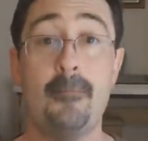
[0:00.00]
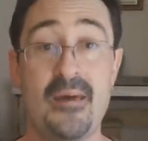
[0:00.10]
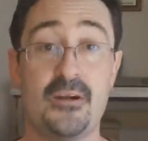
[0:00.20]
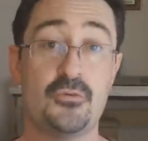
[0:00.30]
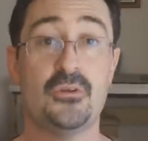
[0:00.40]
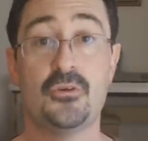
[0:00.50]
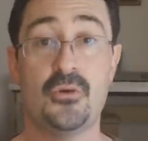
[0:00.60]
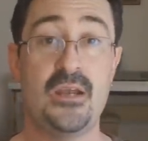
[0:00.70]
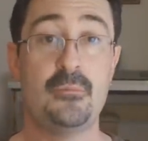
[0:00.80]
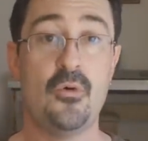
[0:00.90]
Benadryl
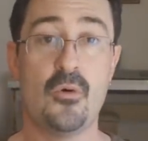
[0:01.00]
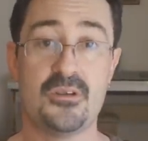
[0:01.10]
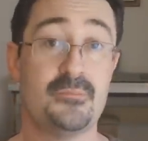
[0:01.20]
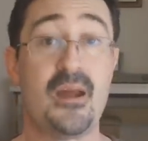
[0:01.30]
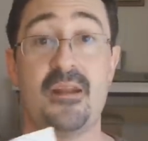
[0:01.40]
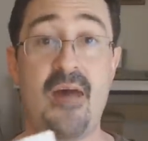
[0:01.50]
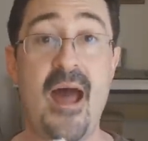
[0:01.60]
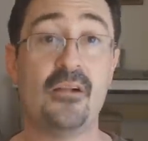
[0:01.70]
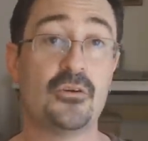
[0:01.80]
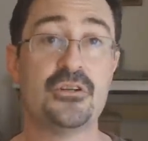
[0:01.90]
cream or some kind of
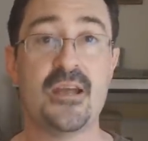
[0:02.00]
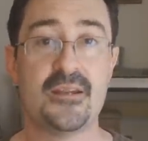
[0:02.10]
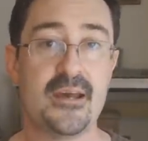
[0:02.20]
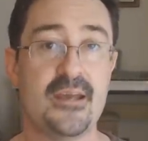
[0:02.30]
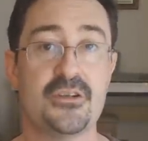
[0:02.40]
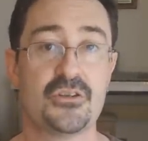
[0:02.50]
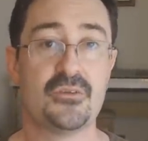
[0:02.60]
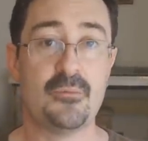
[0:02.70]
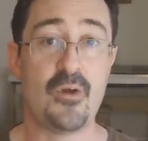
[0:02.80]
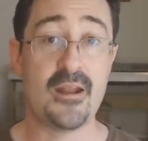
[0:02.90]
allergy anti-itch
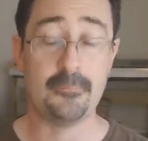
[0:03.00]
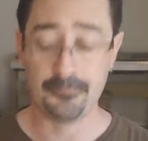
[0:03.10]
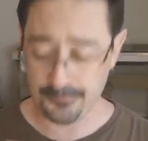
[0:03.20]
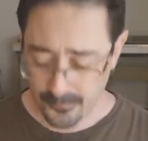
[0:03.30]
cream ready.